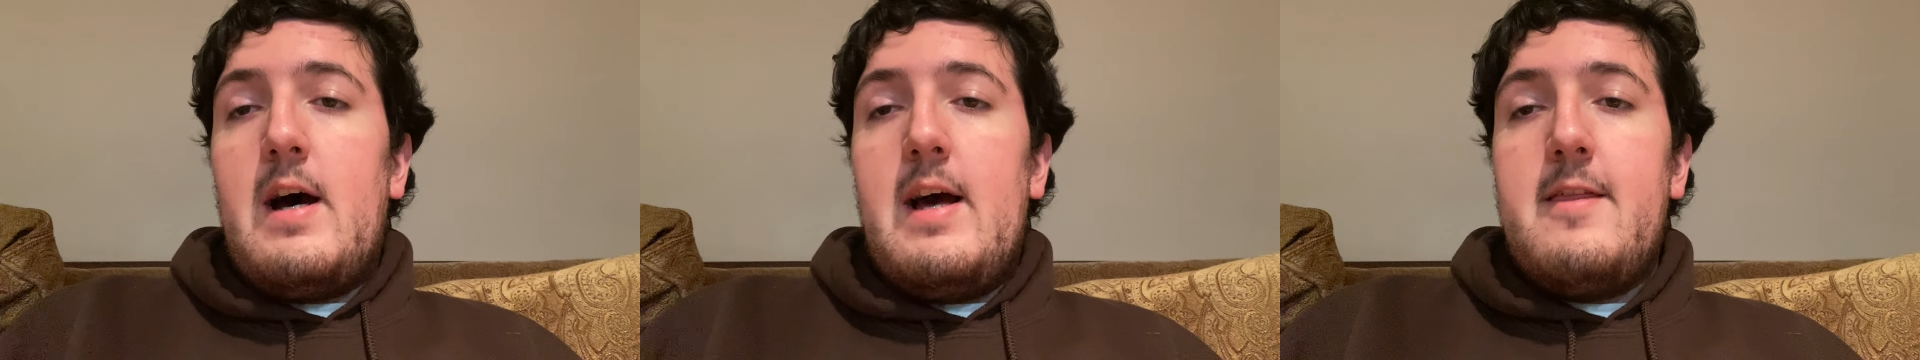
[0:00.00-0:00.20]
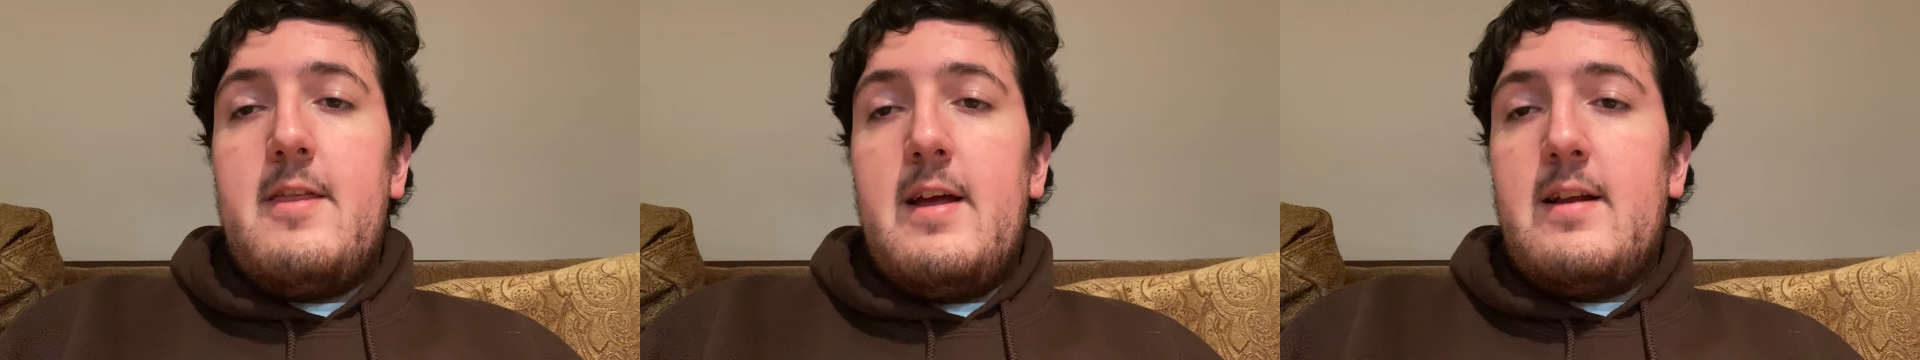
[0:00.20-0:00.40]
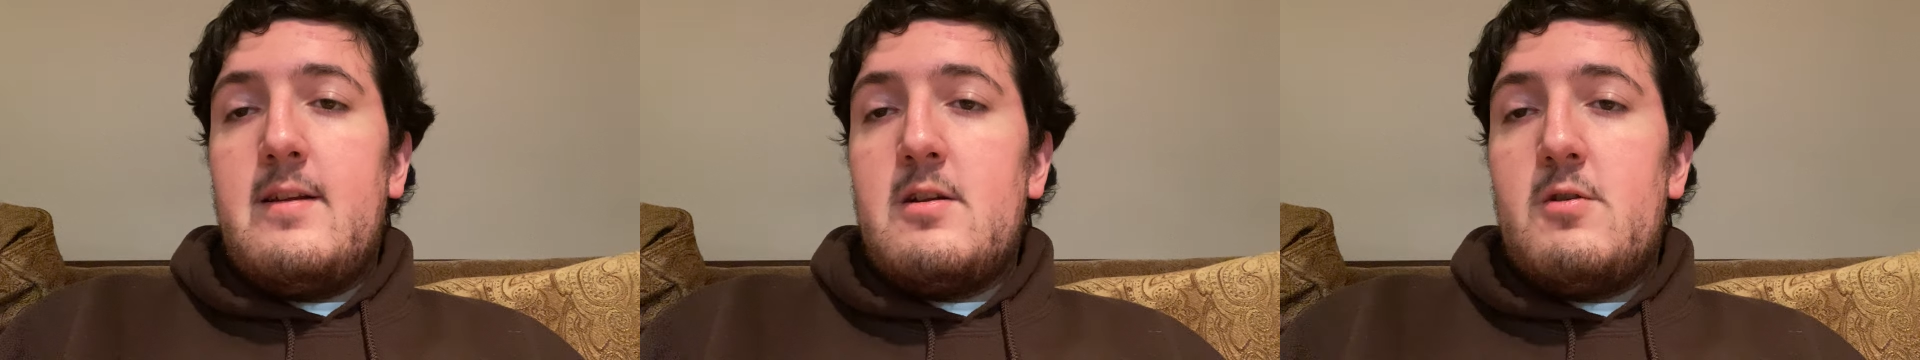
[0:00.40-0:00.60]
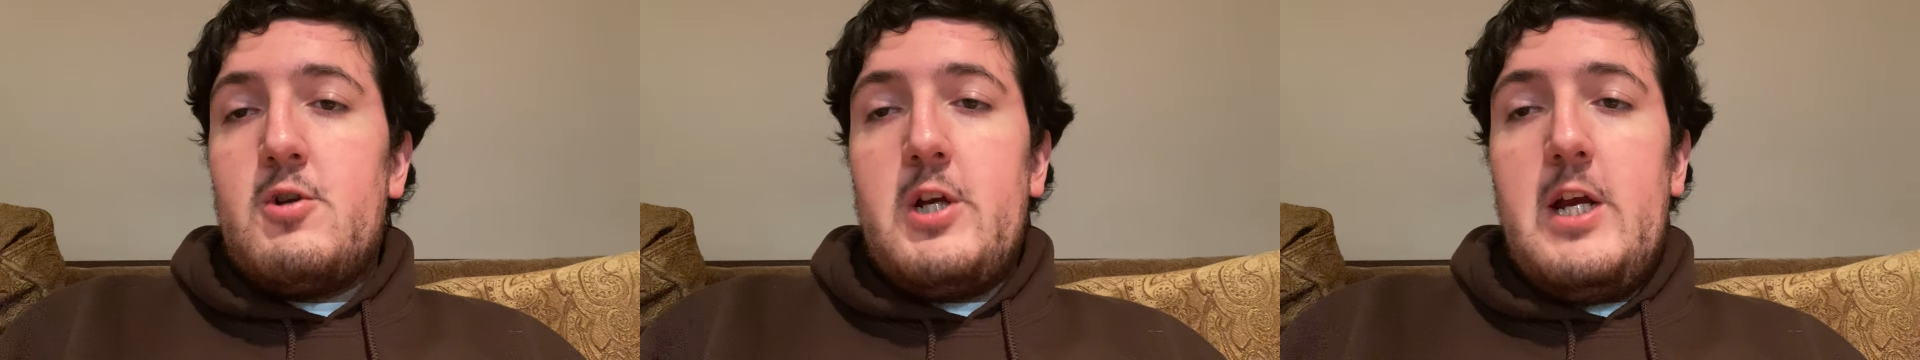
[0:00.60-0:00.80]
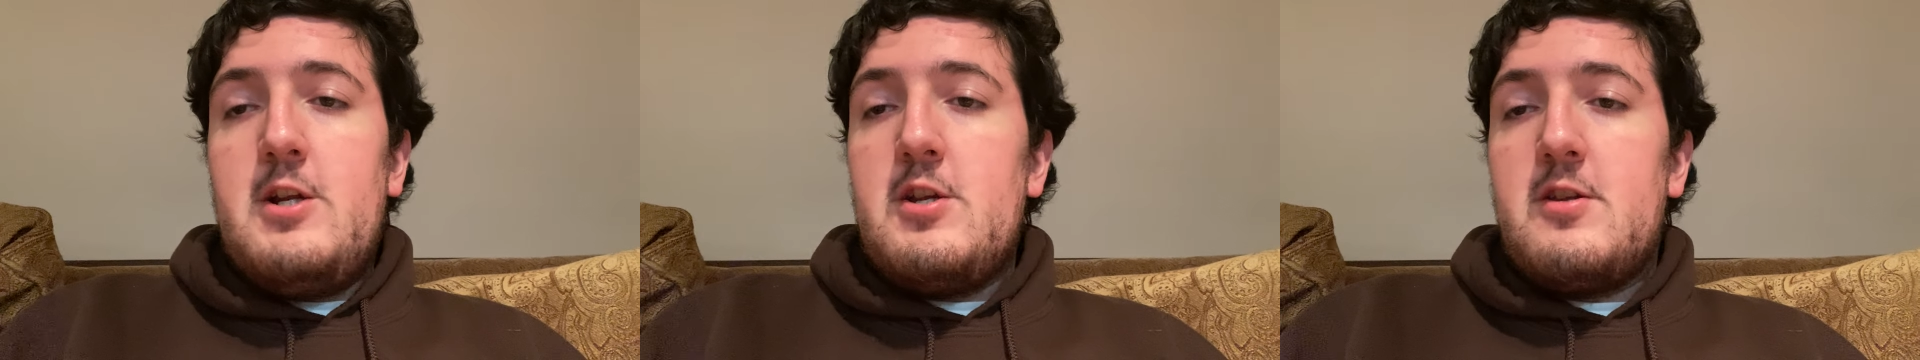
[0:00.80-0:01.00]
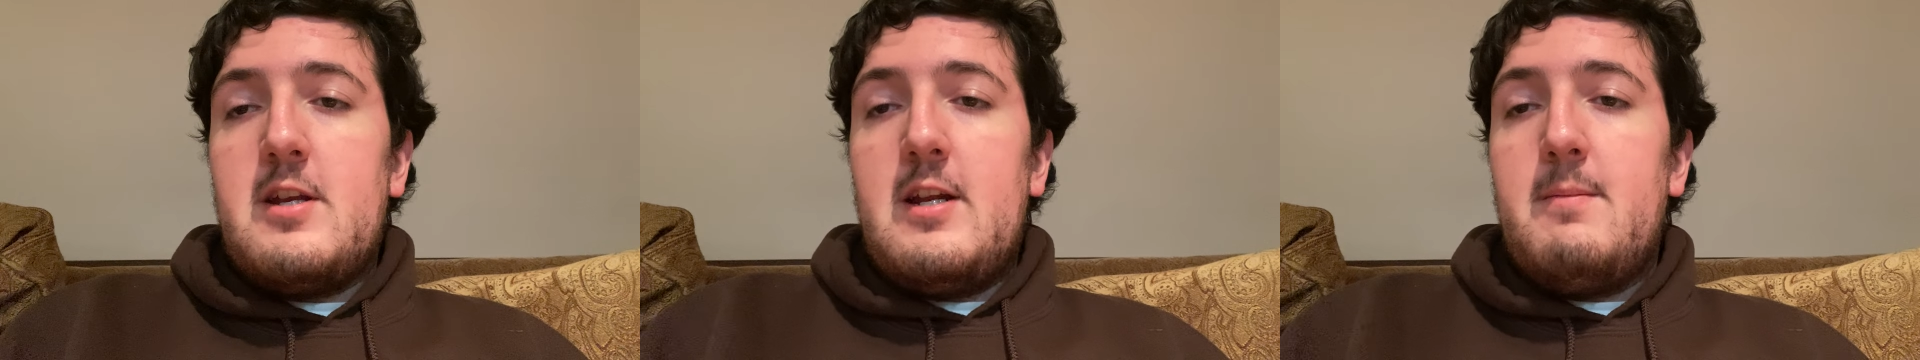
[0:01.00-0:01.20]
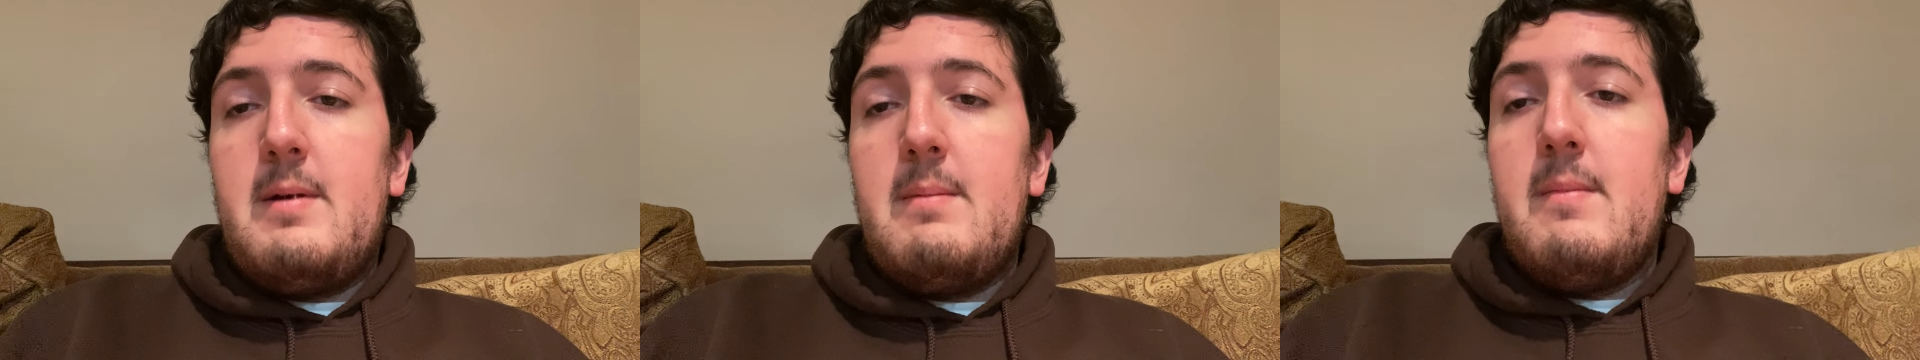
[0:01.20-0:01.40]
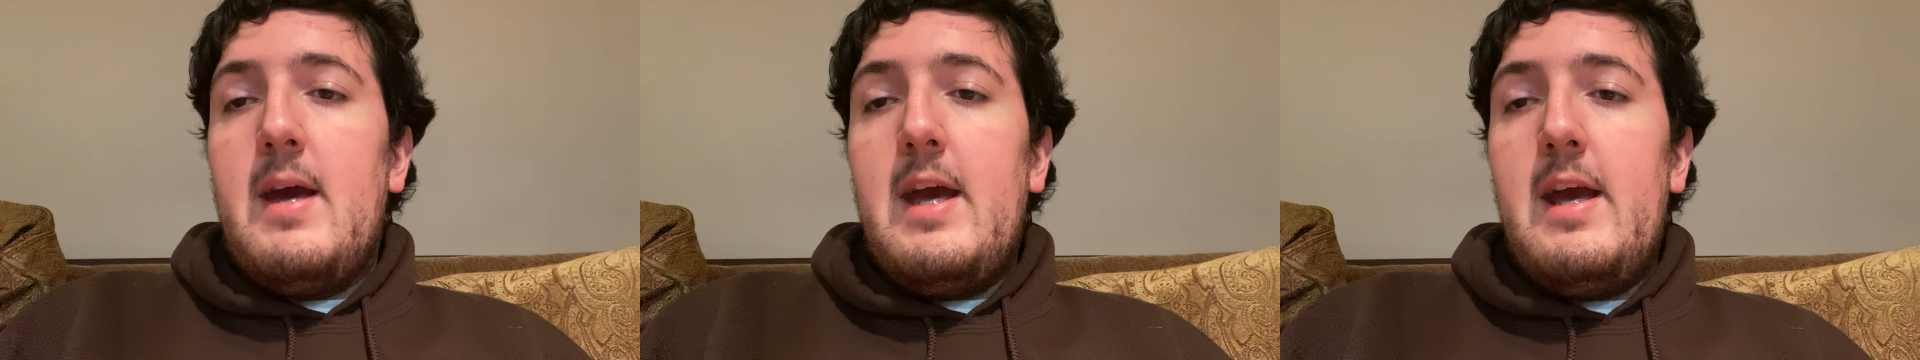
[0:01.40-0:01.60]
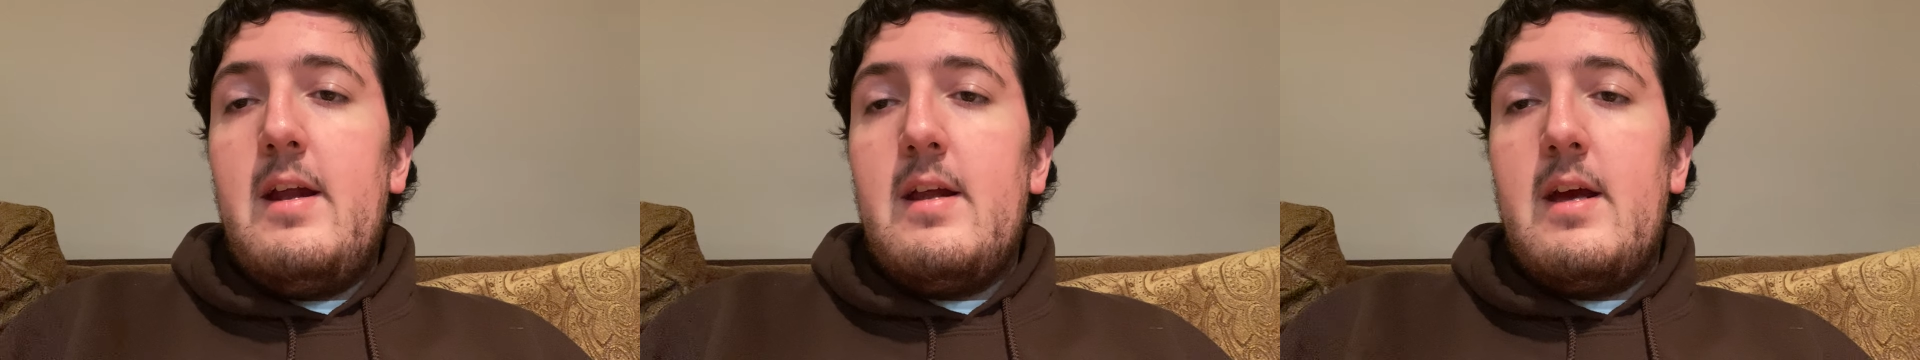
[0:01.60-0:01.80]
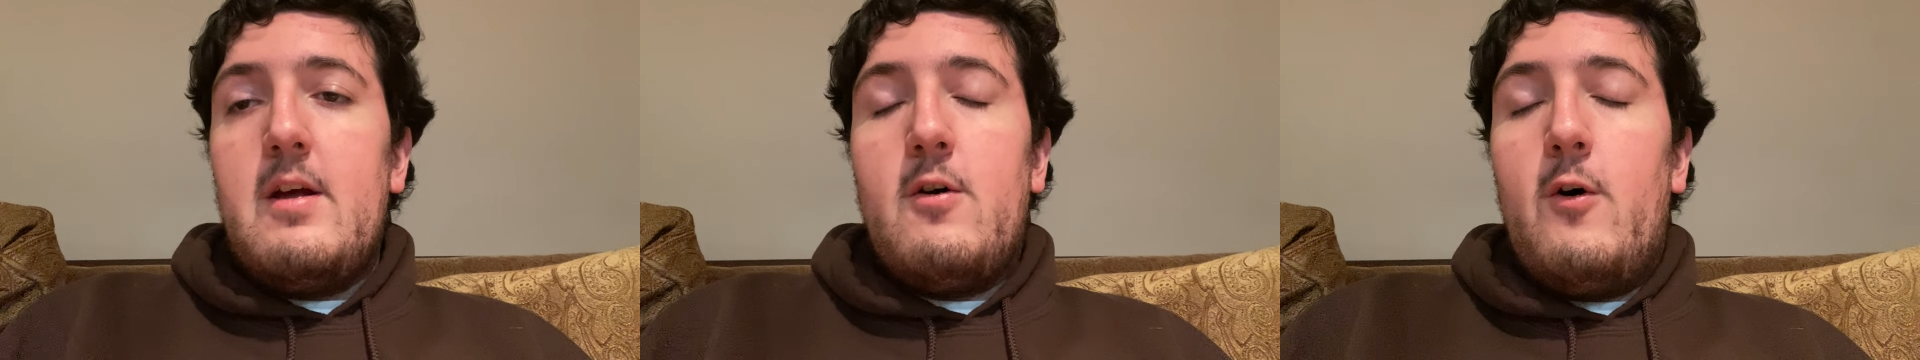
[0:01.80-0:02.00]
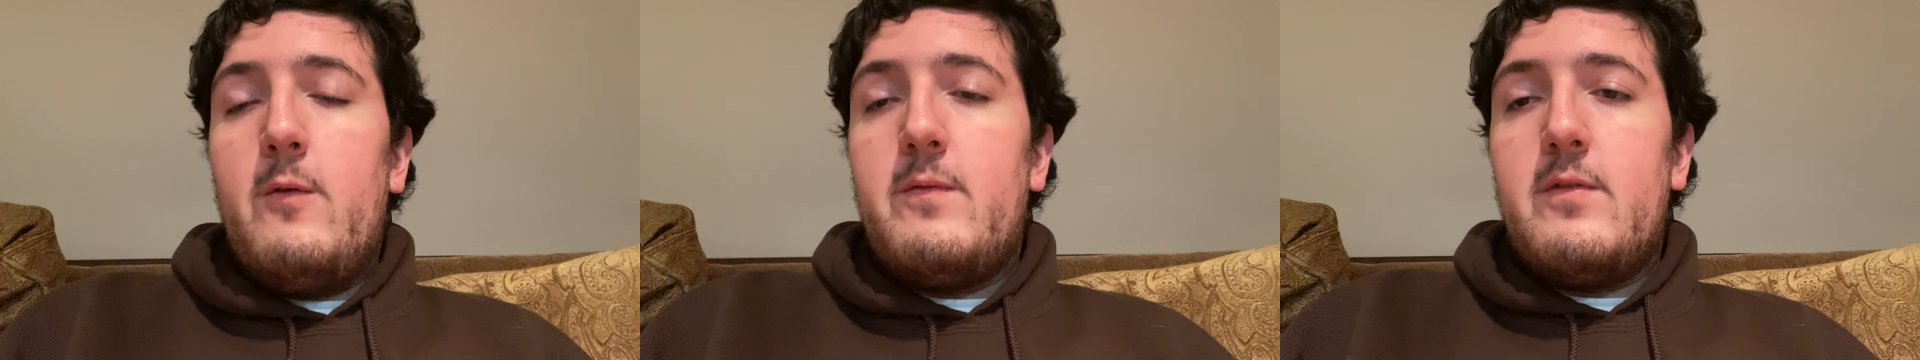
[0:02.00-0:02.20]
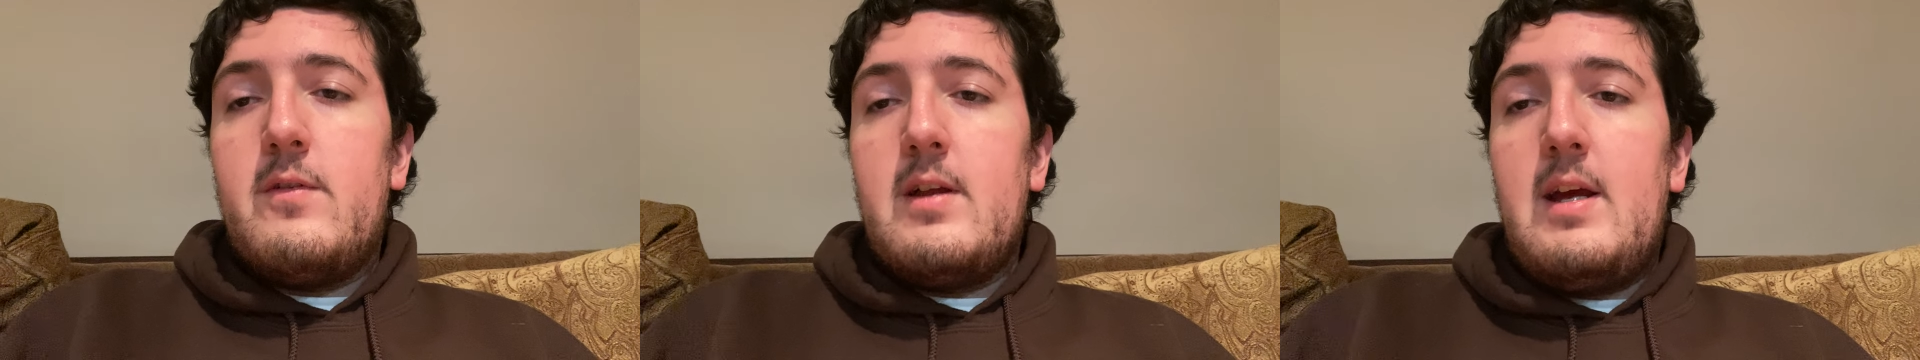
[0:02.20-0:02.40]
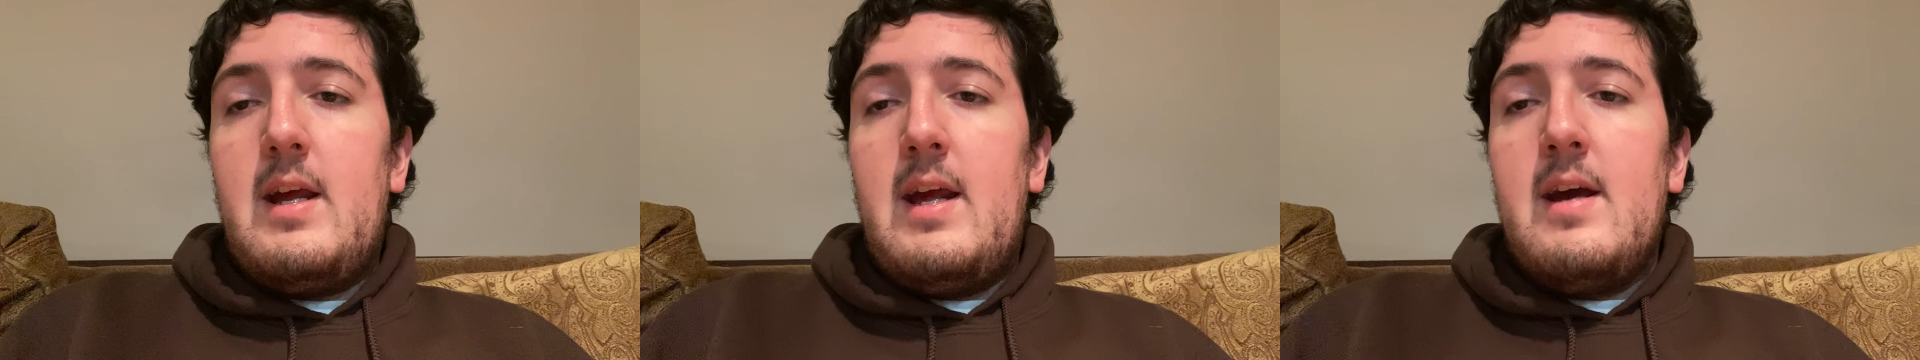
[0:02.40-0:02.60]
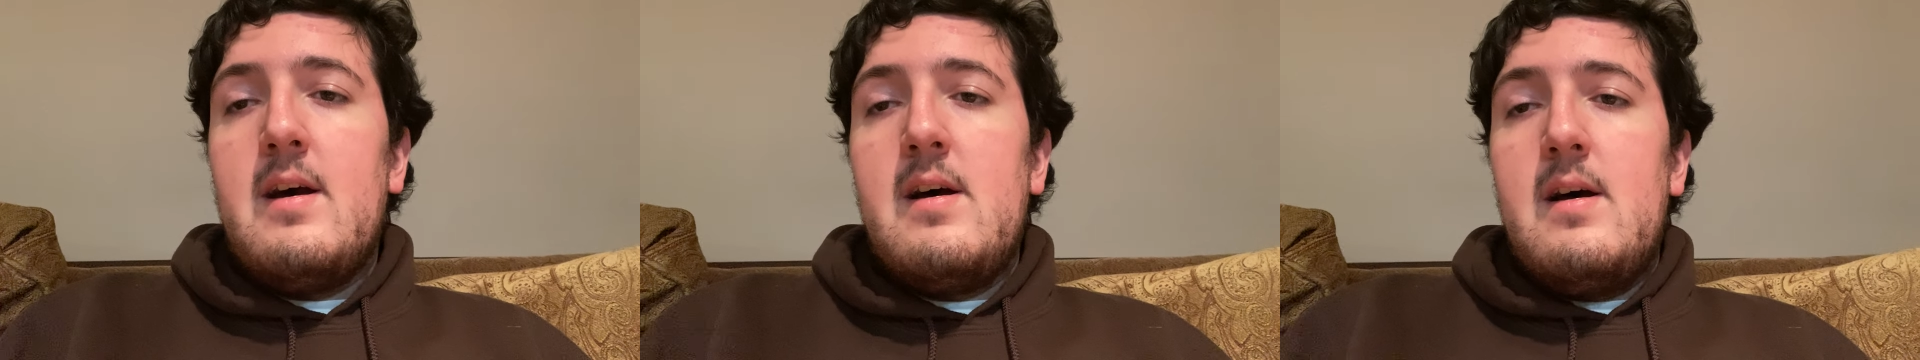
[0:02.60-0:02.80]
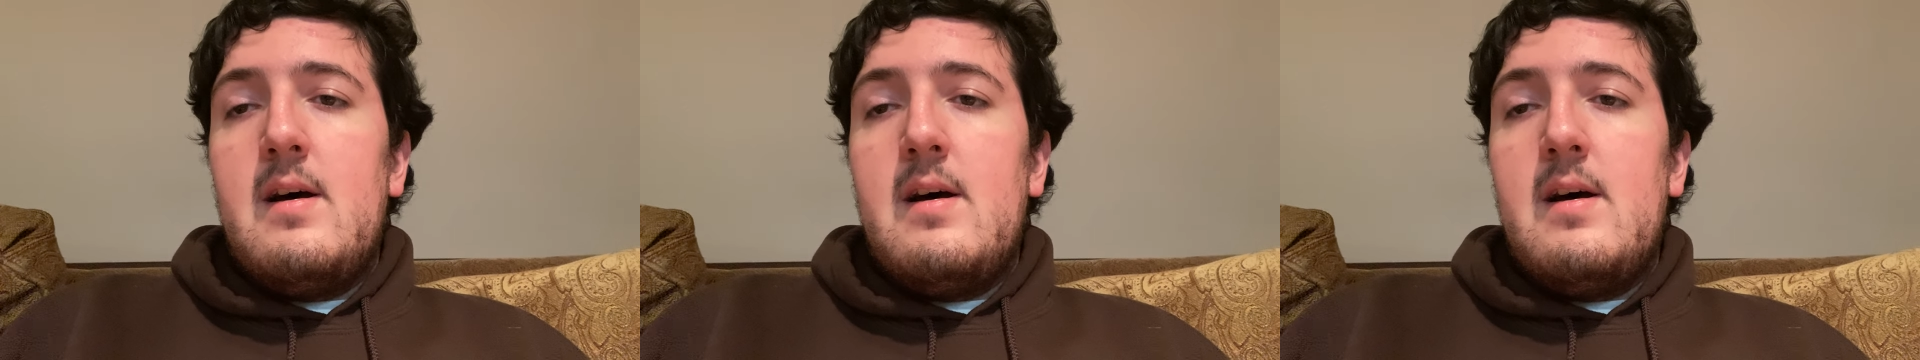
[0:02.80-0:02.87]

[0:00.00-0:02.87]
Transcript: I think changes need to be made, and hopefully,